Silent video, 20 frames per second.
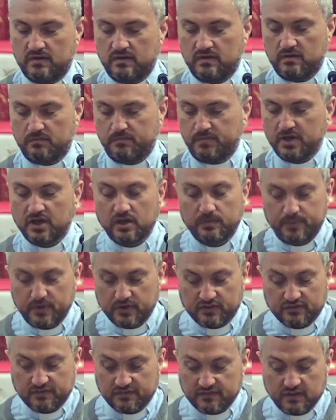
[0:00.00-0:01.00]
The
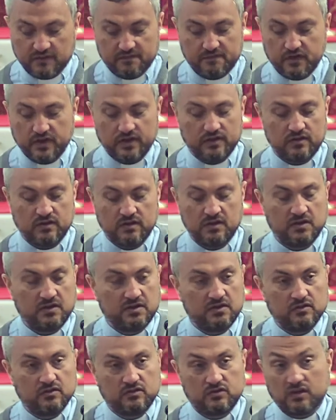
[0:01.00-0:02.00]
purpose of suffering
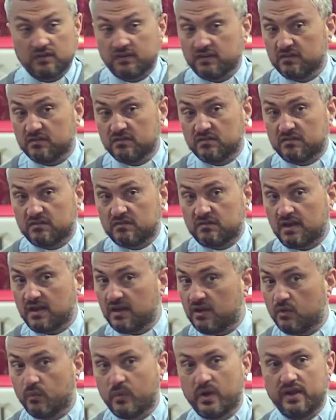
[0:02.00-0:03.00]
doesn't
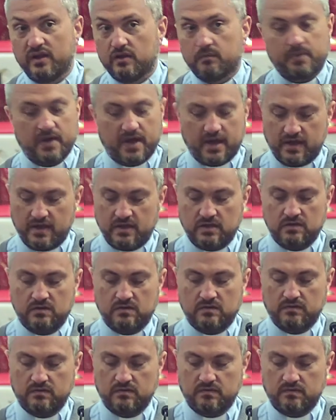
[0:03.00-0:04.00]
take away the pain.
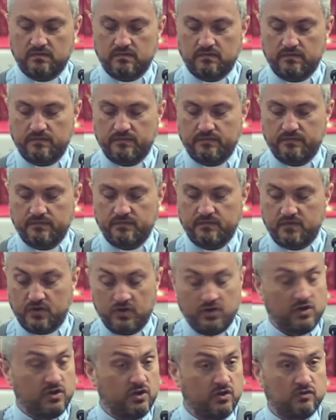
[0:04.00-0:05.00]
The
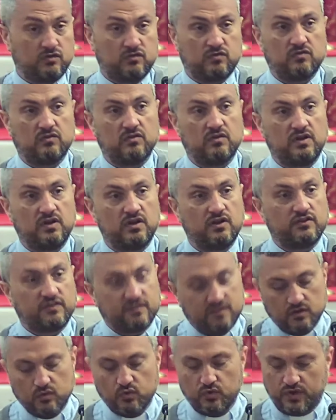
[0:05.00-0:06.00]
hurt is
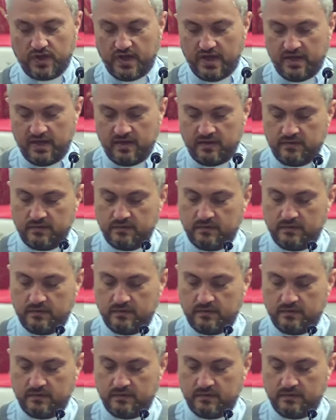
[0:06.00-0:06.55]
still there.